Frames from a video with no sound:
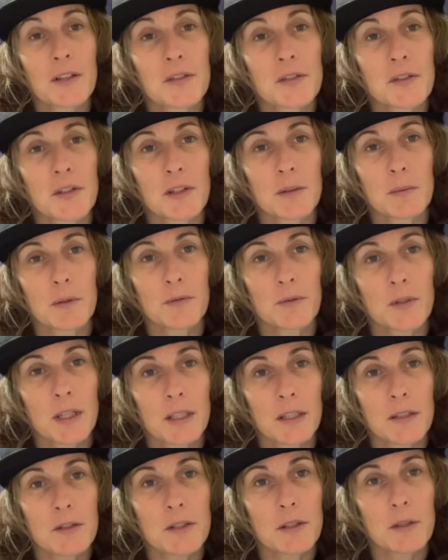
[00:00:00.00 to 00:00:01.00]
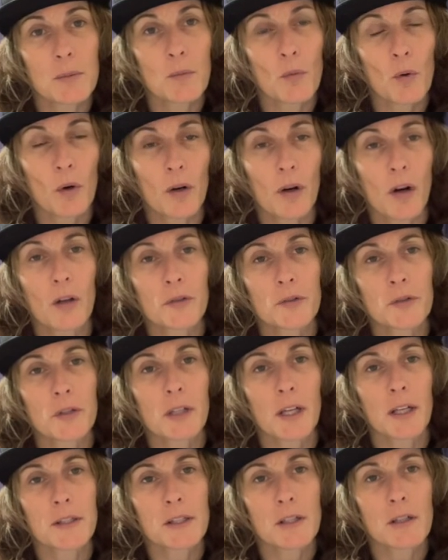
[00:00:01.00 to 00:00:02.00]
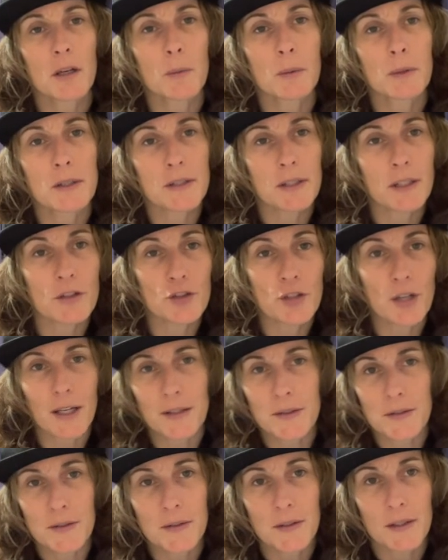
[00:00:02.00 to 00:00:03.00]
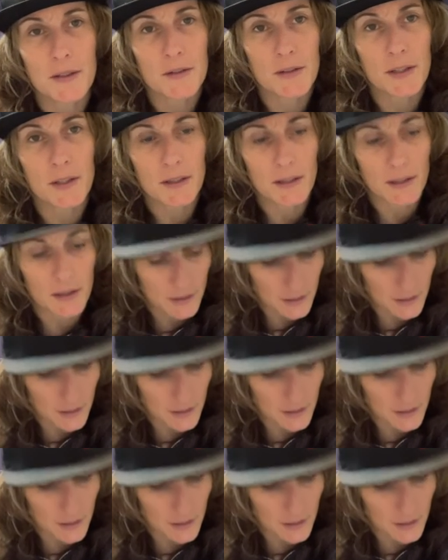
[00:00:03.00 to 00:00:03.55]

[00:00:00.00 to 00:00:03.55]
to them if you get into more altered kinds of harmonies like jazz and things like that.